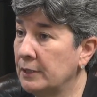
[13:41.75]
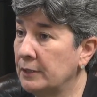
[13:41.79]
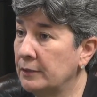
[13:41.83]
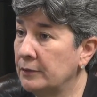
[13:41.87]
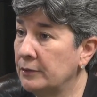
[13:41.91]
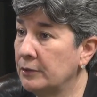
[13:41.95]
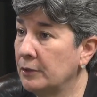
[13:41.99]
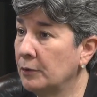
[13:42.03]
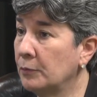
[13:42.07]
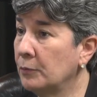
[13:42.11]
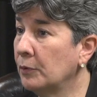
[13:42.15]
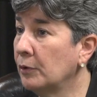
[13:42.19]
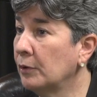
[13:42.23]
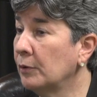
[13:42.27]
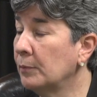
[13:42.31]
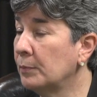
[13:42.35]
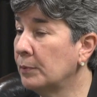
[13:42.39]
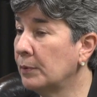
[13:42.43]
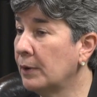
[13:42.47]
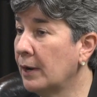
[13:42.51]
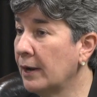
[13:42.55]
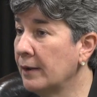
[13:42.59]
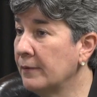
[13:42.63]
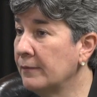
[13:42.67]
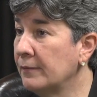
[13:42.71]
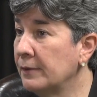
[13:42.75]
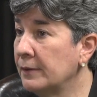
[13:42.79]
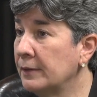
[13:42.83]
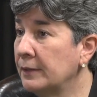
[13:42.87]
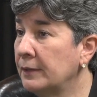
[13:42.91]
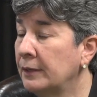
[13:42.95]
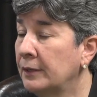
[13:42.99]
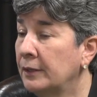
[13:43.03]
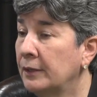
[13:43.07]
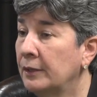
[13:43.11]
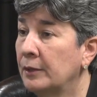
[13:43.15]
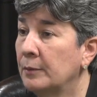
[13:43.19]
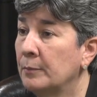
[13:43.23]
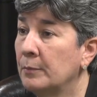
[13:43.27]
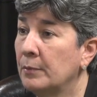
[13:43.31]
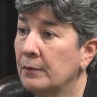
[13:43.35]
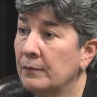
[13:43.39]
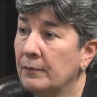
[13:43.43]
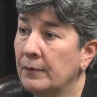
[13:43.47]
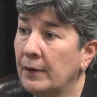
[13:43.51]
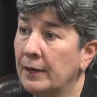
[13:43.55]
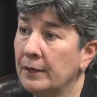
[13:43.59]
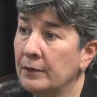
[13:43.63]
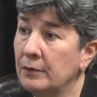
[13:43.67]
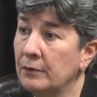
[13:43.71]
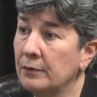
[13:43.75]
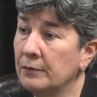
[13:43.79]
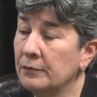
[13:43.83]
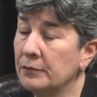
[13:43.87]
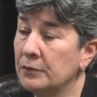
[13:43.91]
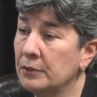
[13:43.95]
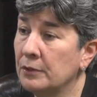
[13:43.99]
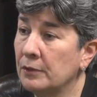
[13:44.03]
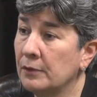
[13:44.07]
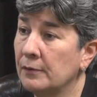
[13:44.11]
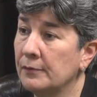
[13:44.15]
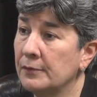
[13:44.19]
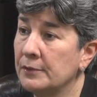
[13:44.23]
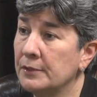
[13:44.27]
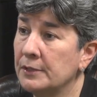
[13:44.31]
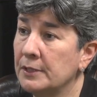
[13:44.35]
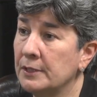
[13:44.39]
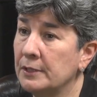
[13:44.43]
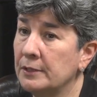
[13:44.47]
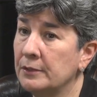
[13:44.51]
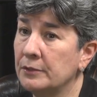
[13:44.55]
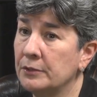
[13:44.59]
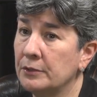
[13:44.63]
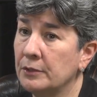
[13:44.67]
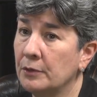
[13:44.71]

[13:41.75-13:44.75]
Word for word: And so we're a private provider of services,